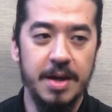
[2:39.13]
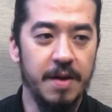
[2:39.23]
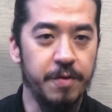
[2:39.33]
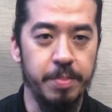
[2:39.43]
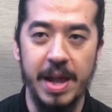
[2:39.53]

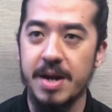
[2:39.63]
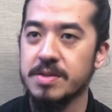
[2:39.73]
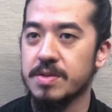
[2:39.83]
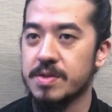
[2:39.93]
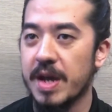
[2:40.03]
And for
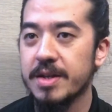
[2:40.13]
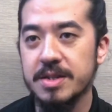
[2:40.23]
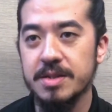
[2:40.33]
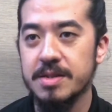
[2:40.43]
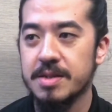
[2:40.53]
planners or
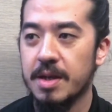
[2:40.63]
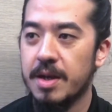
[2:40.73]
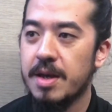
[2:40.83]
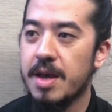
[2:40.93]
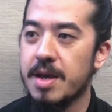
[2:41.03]
strategists,
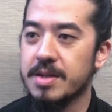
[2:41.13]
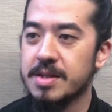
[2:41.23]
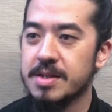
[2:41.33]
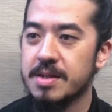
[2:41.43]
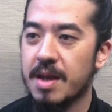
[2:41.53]

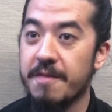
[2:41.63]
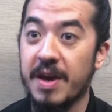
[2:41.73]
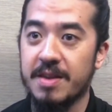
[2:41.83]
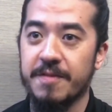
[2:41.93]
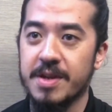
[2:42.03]
it's
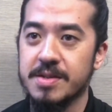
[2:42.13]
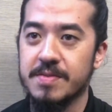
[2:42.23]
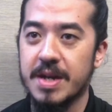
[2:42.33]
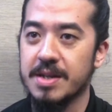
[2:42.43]
effectiveness, right?